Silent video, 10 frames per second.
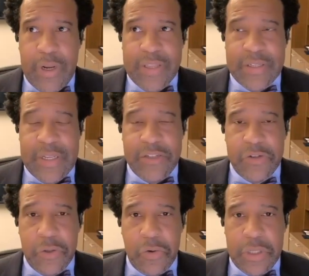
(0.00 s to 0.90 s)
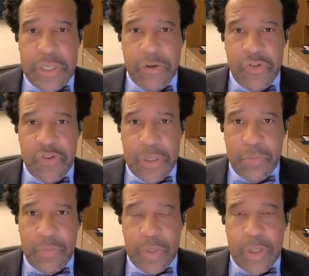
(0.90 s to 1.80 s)
presidential or
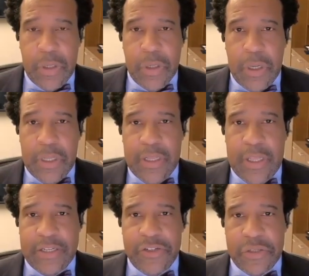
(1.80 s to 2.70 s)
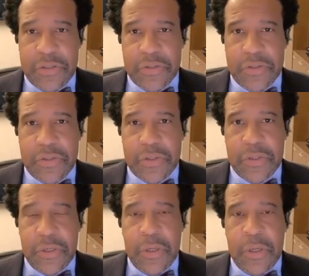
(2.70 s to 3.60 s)
leadership elections
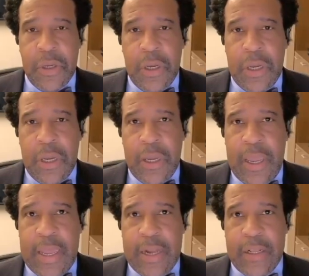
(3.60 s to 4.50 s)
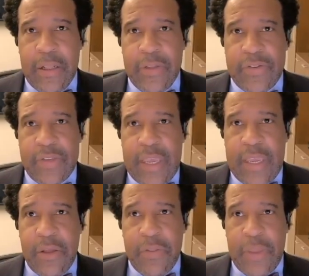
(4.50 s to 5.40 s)
uh, at a
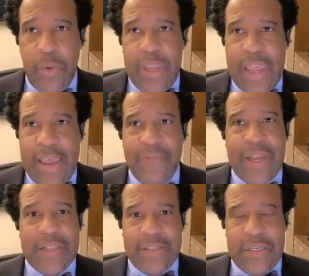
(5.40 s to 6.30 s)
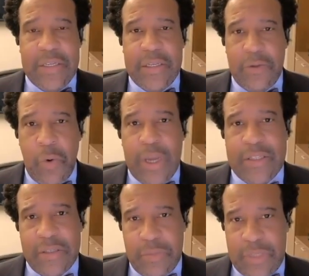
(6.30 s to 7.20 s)
scale that we have not seen in
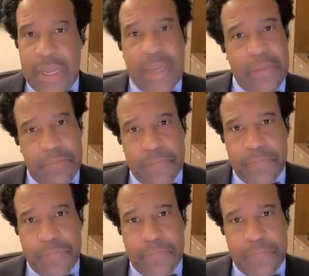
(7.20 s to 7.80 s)
quite some time,